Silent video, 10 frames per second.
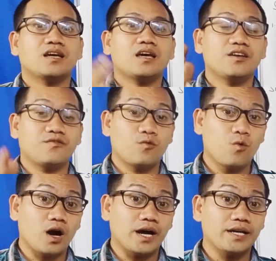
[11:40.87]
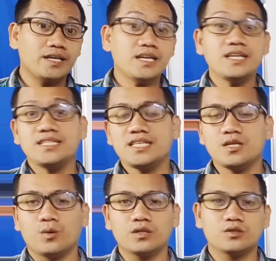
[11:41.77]
if y is
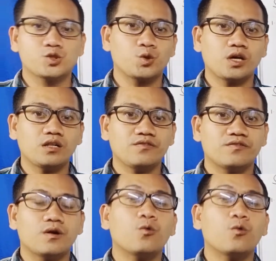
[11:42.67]
equal to 12